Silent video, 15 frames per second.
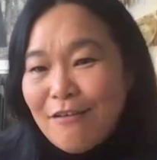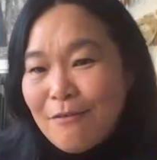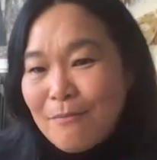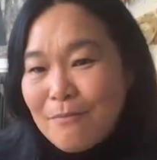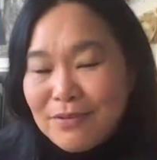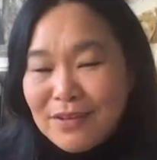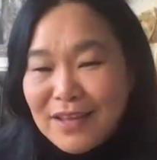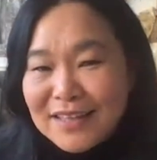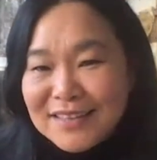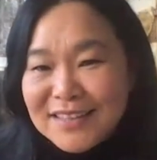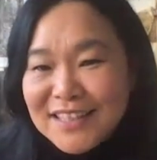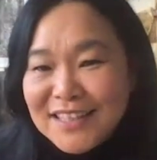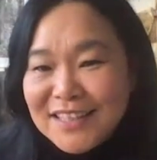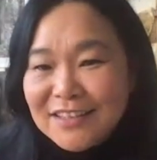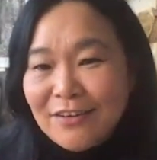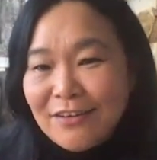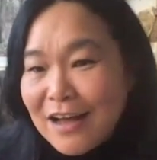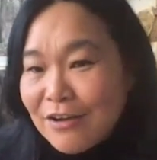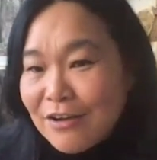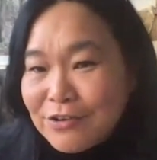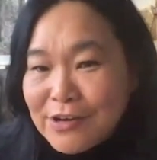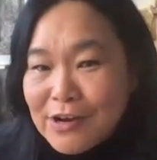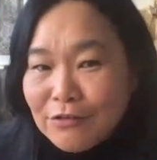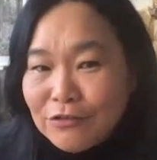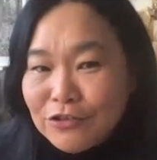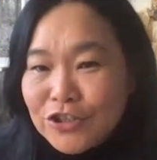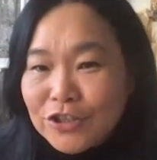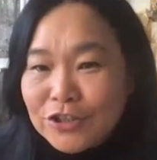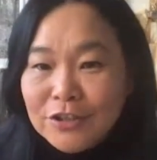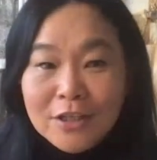or planting or
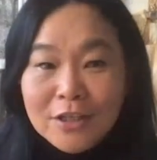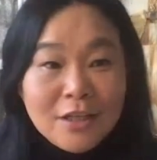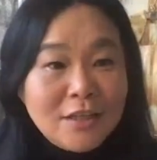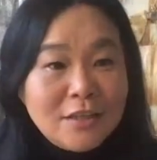agriculture,